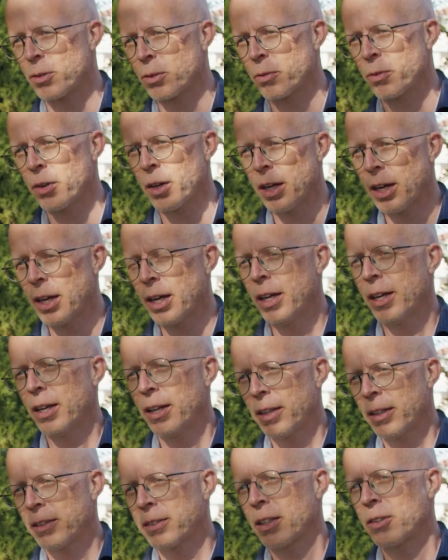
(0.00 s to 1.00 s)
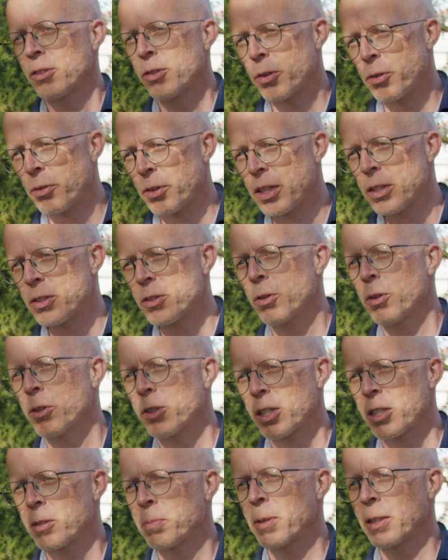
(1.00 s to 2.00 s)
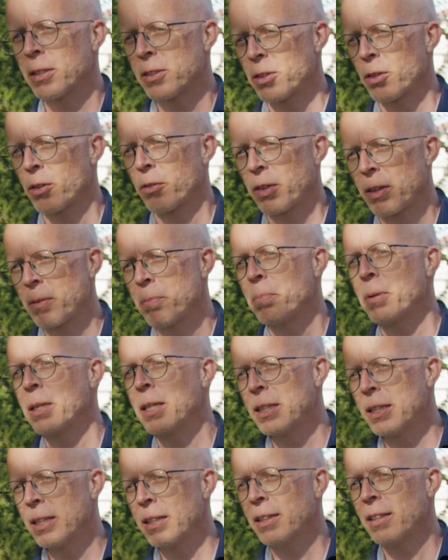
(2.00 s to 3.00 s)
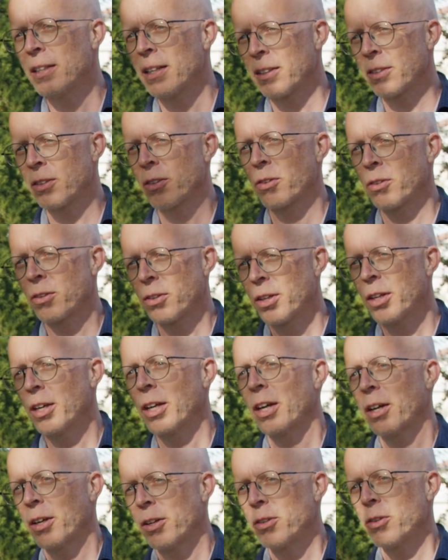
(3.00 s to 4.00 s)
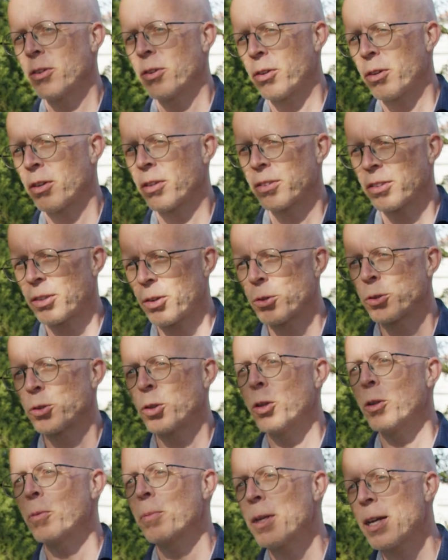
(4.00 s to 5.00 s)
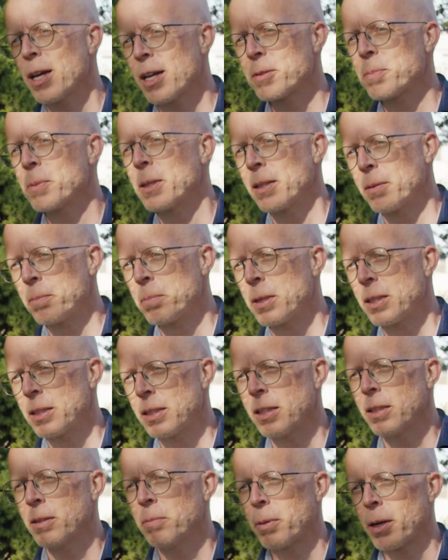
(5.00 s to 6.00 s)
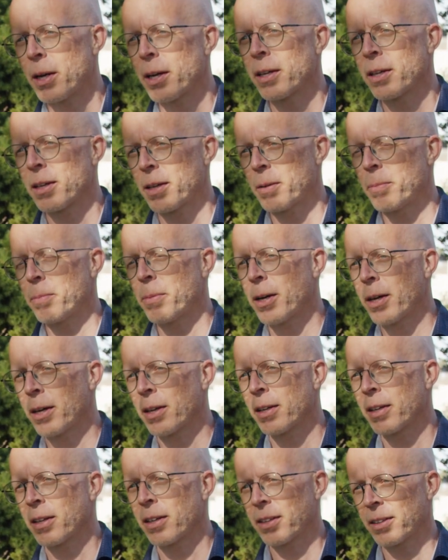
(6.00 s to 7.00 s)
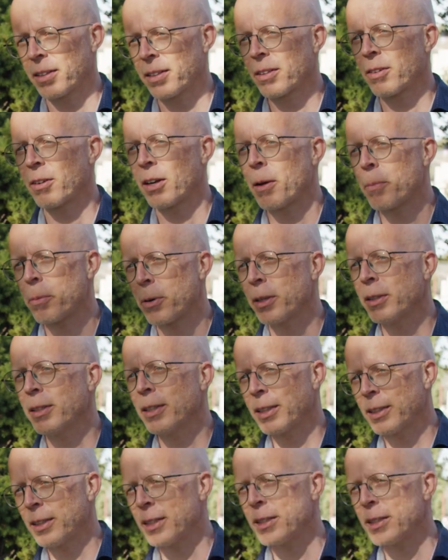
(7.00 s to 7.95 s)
your research has been sort of impeded and your autonomy has been impeded by collaborating in